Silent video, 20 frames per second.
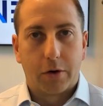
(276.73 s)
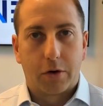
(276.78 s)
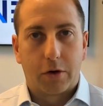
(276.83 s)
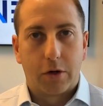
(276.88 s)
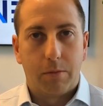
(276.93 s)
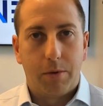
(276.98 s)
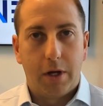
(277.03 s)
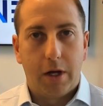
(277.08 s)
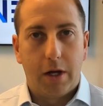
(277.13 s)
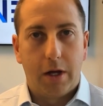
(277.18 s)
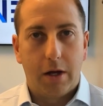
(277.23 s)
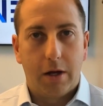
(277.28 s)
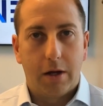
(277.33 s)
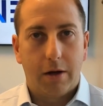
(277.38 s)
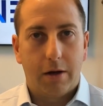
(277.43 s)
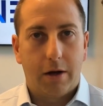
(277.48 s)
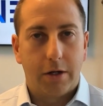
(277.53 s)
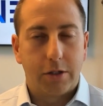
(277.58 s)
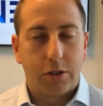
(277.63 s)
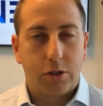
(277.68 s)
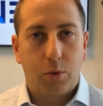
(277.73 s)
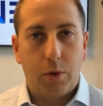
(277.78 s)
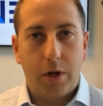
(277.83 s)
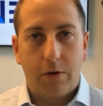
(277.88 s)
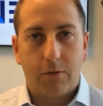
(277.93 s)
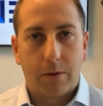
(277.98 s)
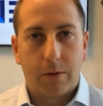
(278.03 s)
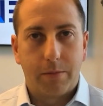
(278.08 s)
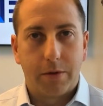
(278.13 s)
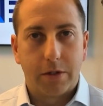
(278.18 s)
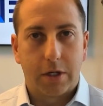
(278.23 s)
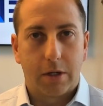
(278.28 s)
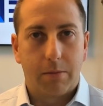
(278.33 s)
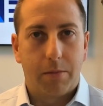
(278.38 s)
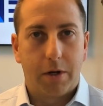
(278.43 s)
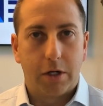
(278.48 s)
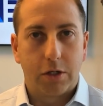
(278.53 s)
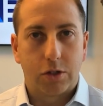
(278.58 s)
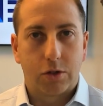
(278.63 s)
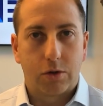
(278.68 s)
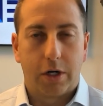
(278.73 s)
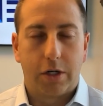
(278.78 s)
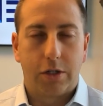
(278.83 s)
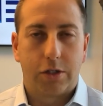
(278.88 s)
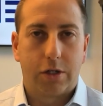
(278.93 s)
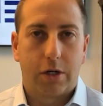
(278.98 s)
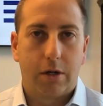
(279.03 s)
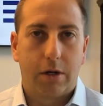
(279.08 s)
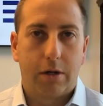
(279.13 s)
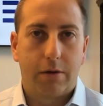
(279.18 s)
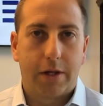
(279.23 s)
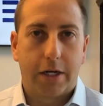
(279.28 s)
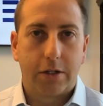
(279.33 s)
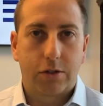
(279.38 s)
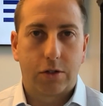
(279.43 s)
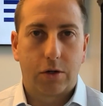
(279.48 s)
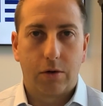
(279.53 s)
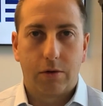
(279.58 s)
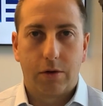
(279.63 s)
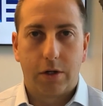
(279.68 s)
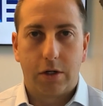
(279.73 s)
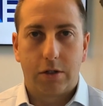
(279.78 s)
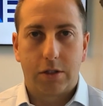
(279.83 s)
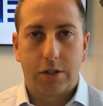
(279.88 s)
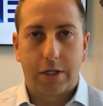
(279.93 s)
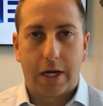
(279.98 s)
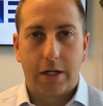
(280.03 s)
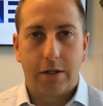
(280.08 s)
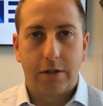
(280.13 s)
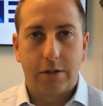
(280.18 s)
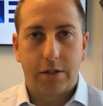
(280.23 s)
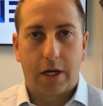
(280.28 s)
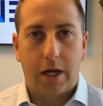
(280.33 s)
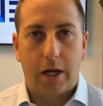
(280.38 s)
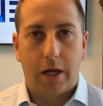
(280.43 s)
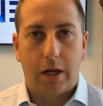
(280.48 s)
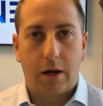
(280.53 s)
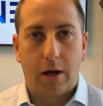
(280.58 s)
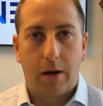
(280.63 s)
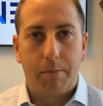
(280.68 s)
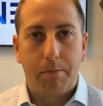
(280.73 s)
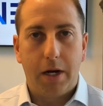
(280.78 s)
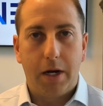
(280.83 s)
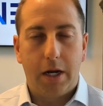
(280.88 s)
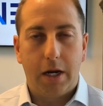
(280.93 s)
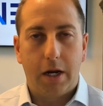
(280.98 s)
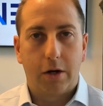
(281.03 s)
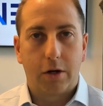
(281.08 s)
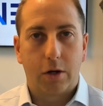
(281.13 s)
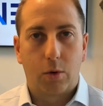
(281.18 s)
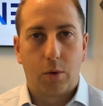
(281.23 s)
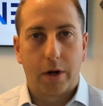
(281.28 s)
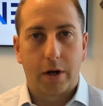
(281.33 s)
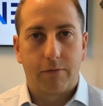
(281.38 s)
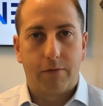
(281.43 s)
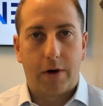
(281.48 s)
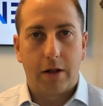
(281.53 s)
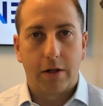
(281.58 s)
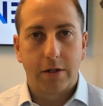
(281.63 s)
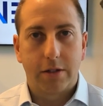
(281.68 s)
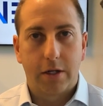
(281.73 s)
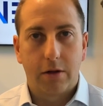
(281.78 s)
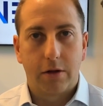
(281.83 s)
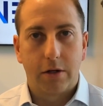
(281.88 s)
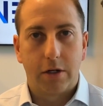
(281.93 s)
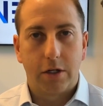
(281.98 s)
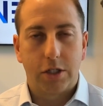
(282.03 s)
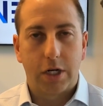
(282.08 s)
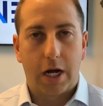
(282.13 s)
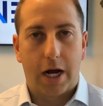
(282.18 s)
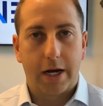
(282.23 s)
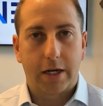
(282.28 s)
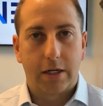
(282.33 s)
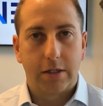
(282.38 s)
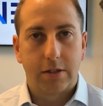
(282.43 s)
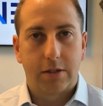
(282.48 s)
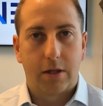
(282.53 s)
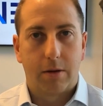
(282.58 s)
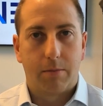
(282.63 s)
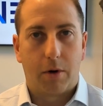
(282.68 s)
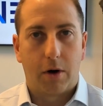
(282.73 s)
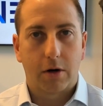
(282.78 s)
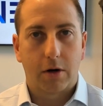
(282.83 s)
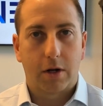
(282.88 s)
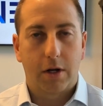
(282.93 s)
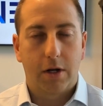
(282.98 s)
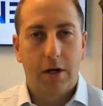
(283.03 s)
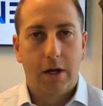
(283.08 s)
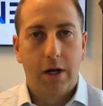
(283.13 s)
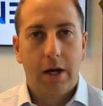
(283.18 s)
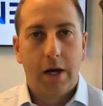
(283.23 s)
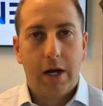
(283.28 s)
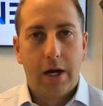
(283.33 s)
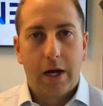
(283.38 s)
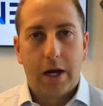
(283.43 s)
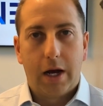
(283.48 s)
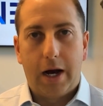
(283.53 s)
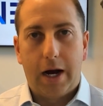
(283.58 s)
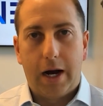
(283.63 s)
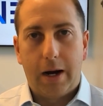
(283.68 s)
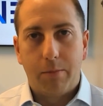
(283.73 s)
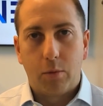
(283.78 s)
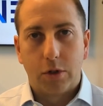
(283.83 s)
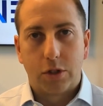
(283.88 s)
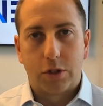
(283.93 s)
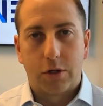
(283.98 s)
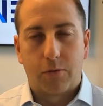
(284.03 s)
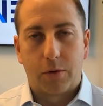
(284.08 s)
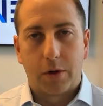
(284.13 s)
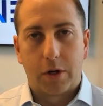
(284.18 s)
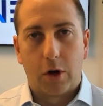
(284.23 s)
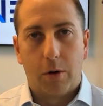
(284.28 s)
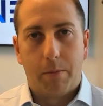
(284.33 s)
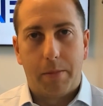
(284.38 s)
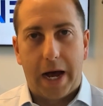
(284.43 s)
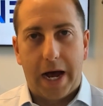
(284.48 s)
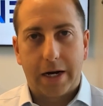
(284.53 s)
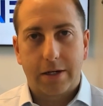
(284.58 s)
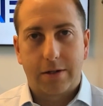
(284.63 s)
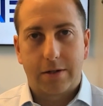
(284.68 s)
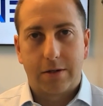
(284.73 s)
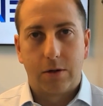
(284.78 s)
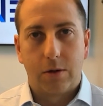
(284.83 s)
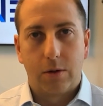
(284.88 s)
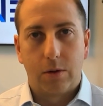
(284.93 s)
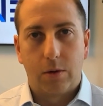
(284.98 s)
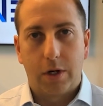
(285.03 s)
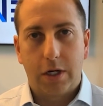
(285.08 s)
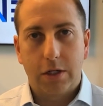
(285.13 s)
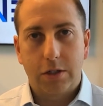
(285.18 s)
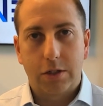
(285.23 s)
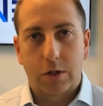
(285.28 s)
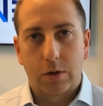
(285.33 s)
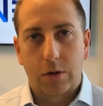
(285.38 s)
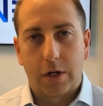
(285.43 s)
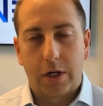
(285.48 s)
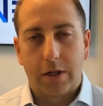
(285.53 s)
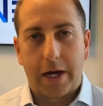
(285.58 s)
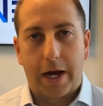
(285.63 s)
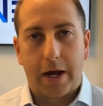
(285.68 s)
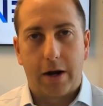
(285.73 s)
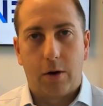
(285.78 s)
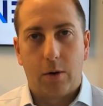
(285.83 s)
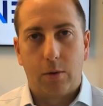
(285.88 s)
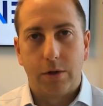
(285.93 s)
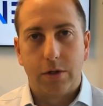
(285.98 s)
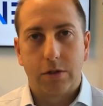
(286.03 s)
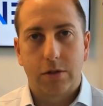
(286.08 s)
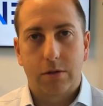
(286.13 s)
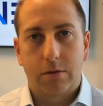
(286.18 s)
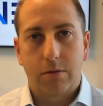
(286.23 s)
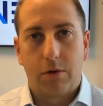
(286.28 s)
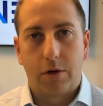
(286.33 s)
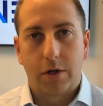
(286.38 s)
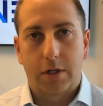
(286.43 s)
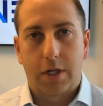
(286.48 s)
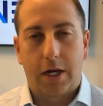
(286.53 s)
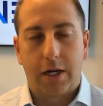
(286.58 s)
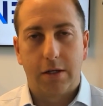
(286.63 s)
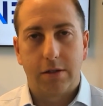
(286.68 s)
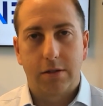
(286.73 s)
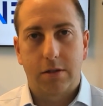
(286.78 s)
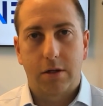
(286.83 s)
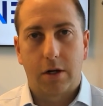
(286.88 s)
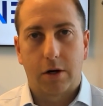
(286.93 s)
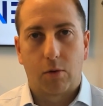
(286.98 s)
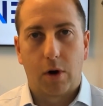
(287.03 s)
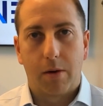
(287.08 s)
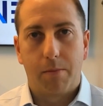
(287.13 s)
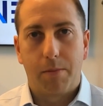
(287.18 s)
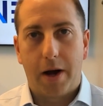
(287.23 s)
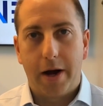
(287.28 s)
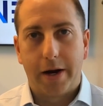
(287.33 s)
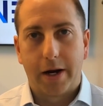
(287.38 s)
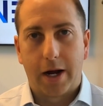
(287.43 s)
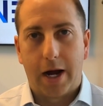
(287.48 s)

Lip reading: could be a tweet from this administration that certainly sends a immediate and quick volatility shock into the market, which, if we go back to history, that always looked as a great buying